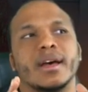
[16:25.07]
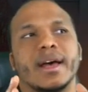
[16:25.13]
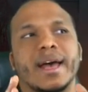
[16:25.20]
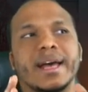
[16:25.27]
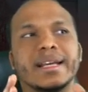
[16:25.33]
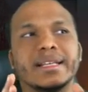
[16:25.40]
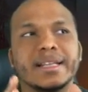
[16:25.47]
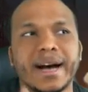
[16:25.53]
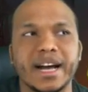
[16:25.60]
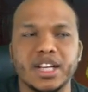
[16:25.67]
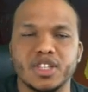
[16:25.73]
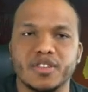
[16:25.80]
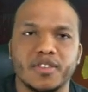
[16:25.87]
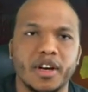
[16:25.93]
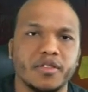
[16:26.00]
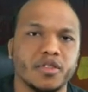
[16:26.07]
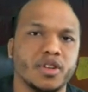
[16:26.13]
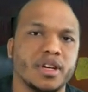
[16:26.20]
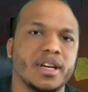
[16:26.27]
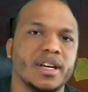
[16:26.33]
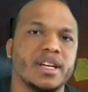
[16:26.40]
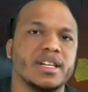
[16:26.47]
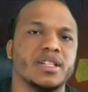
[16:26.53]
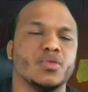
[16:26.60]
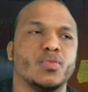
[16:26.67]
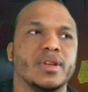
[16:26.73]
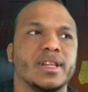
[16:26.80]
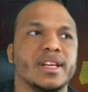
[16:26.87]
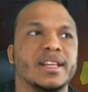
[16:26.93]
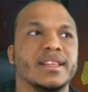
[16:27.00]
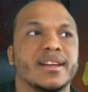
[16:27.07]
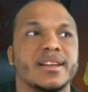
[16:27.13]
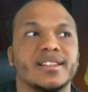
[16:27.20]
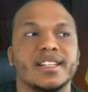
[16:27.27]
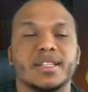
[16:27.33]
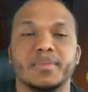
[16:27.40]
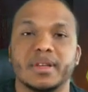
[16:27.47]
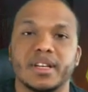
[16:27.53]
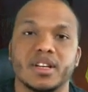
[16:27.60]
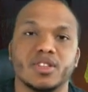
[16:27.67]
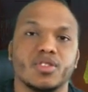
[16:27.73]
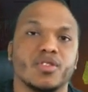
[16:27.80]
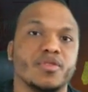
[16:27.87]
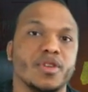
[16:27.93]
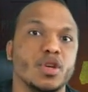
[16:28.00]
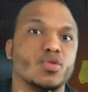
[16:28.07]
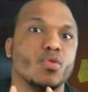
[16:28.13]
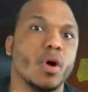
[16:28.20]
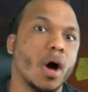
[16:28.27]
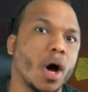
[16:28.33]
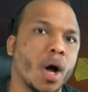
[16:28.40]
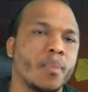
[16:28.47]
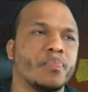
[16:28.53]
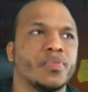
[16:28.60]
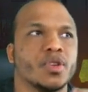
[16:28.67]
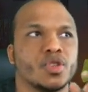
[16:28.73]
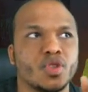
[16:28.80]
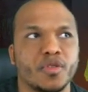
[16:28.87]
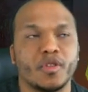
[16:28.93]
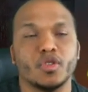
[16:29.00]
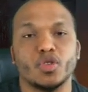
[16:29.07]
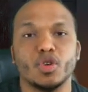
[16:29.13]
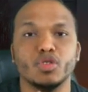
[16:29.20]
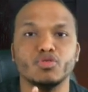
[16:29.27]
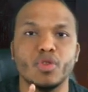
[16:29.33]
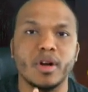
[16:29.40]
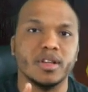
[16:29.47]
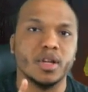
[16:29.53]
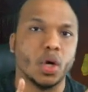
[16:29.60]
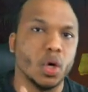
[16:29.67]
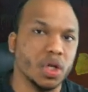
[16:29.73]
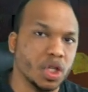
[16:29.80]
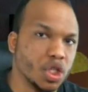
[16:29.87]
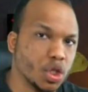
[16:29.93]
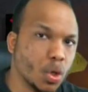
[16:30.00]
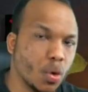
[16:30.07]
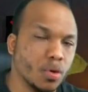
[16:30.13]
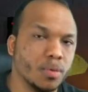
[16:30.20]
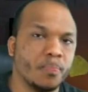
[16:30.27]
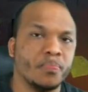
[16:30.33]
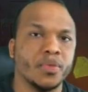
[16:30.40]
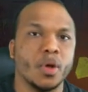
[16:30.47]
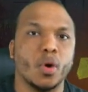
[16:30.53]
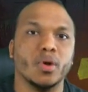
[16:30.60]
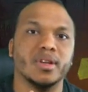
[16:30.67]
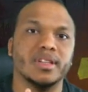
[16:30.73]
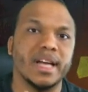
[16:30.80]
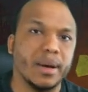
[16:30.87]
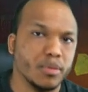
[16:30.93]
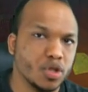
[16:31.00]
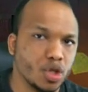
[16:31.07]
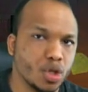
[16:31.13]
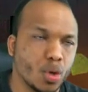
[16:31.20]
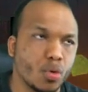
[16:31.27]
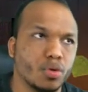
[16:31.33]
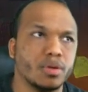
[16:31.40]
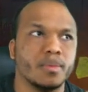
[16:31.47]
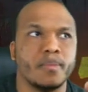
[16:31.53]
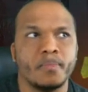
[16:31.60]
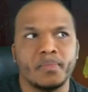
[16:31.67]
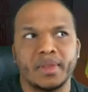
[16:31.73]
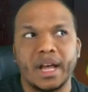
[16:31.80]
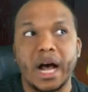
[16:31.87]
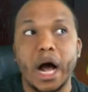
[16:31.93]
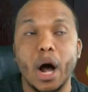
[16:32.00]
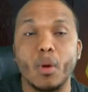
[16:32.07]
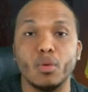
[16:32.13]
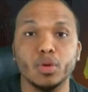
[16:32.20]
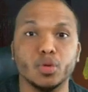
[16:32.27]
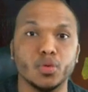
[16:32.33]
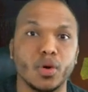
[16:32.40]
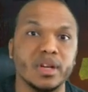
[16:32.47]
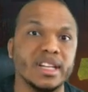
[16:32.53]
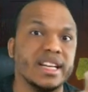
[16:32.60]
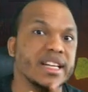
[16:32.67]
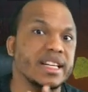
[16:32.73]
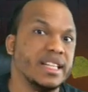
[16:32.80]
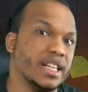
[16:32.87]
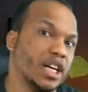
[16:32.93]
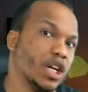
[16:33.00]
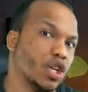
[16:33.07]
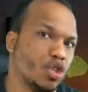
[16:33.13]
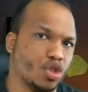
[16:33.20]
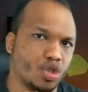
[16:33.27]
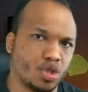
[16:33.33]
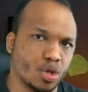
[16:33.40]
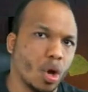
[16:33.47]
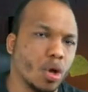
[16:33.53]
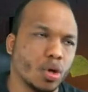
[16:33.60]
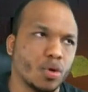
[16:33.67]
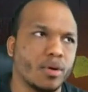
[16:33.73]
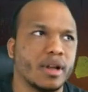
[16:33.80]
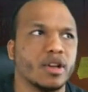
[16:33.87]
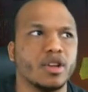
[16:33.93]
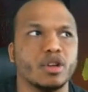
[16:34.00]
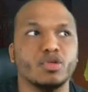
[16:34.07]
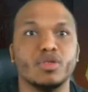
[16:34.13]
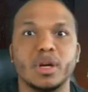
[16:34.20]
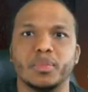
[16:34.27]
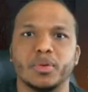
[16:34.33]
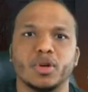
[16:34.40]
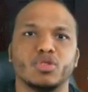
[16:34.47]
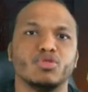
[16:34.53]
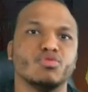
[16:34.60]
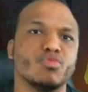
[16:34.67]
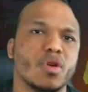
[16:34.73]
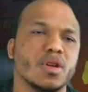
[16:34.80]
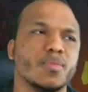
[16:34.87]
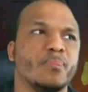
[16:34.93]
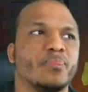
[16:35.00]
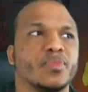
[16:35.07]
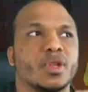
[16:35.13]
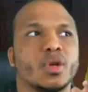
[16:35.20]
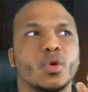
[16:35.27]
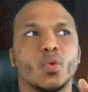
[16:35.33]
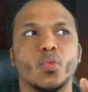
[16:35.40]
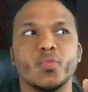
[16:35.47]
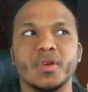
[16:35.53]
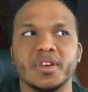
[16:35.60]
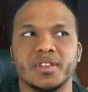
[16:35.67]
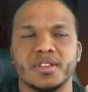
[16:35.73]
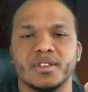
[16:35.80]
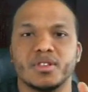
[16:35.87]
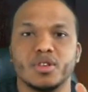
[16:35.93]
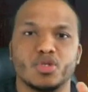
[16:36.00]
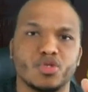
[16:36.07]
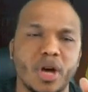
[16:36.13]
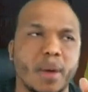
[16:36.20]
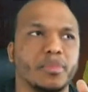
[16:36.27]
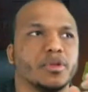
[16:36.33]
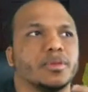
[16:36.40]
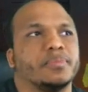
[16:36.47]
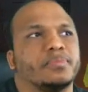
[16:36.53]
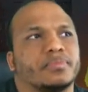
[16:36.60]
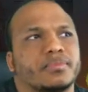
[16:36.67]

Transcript: a dying survivor is within 36 meters of where you are. So if I was going to run the Honing Stone or the Diamond Stone, I would run Dear Stalker, another great perk to run with the Trapper.